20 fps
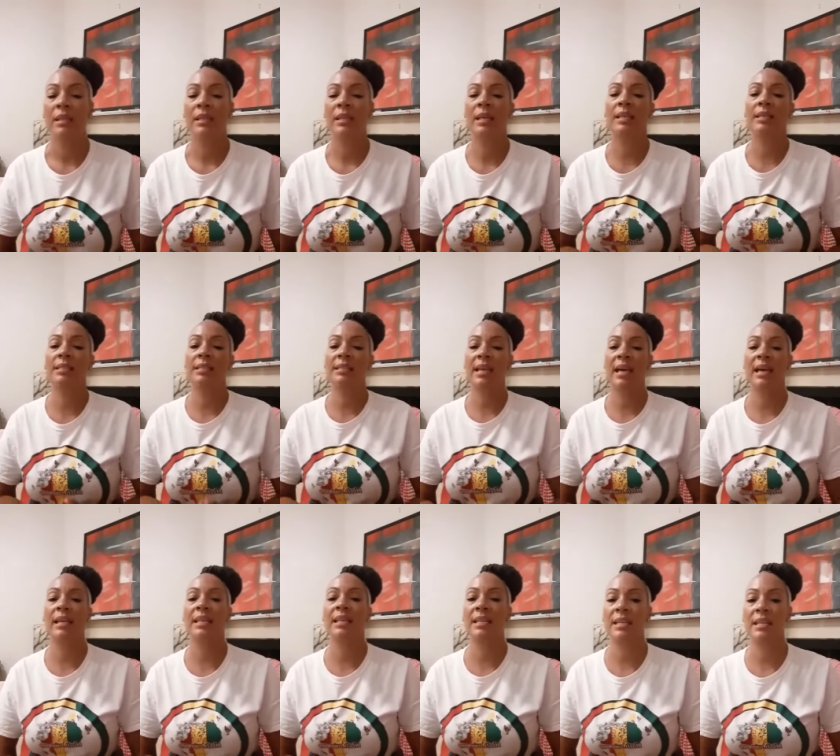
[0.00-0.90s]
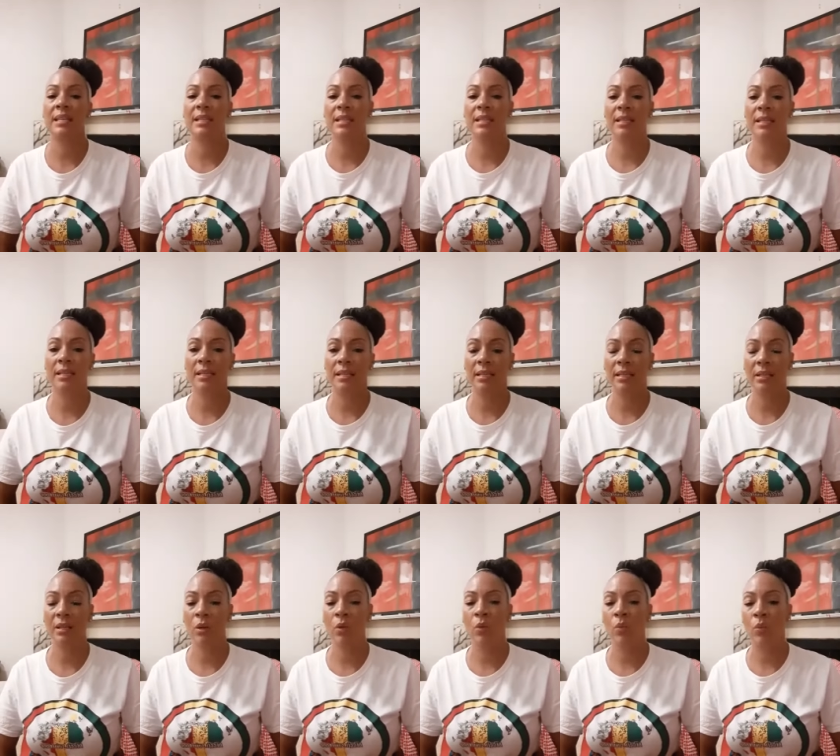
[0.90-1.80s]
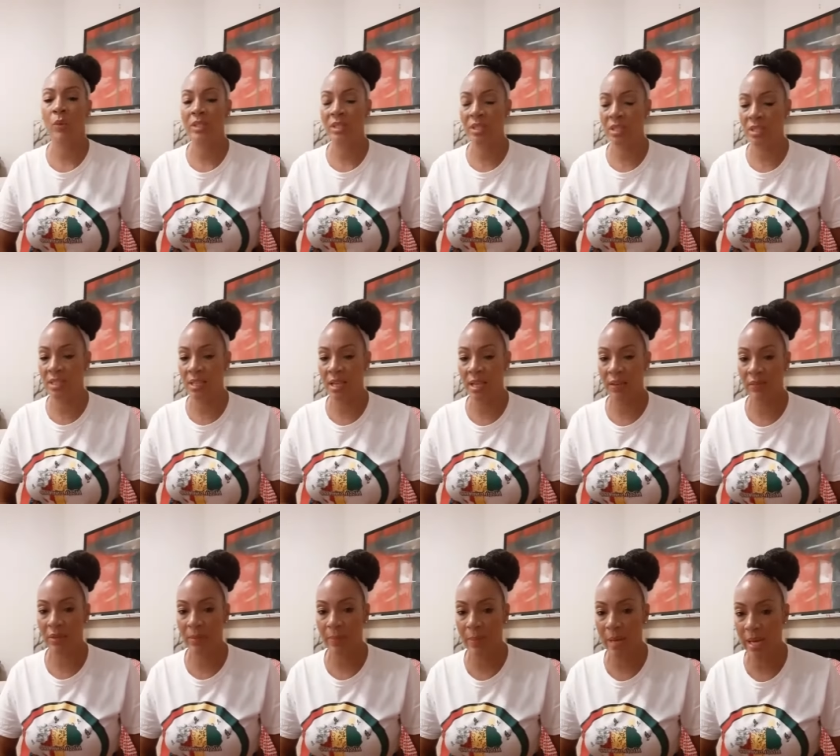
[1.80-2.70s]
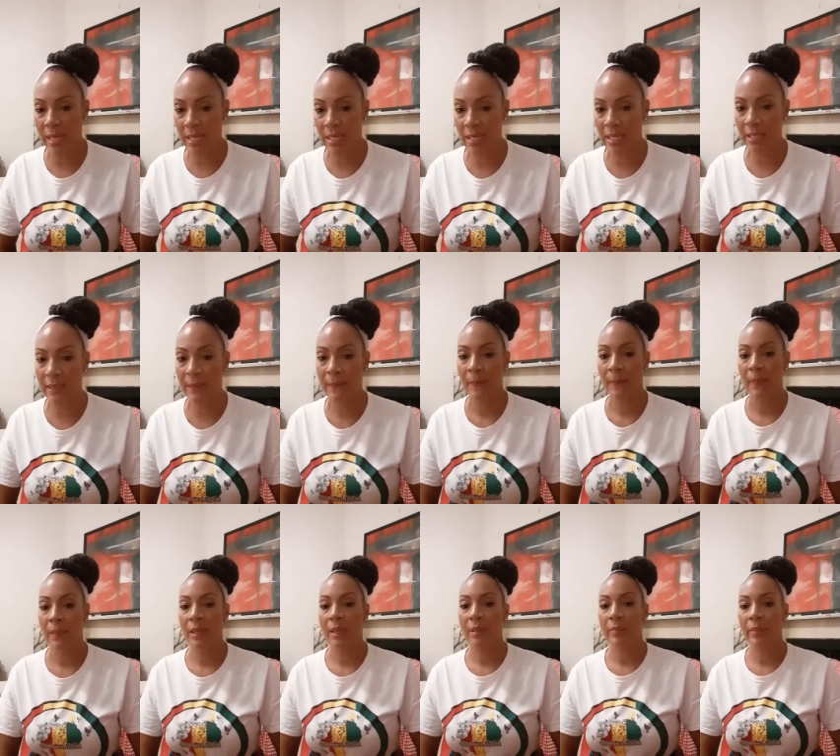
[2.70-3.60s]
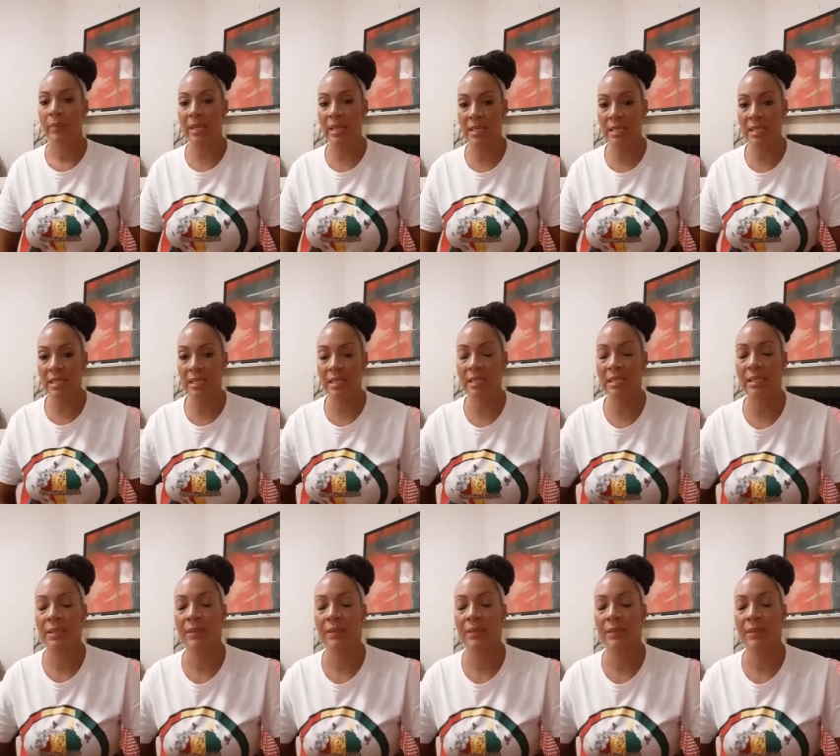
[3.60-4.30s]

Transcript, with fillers: that Asani wishes everybody peace.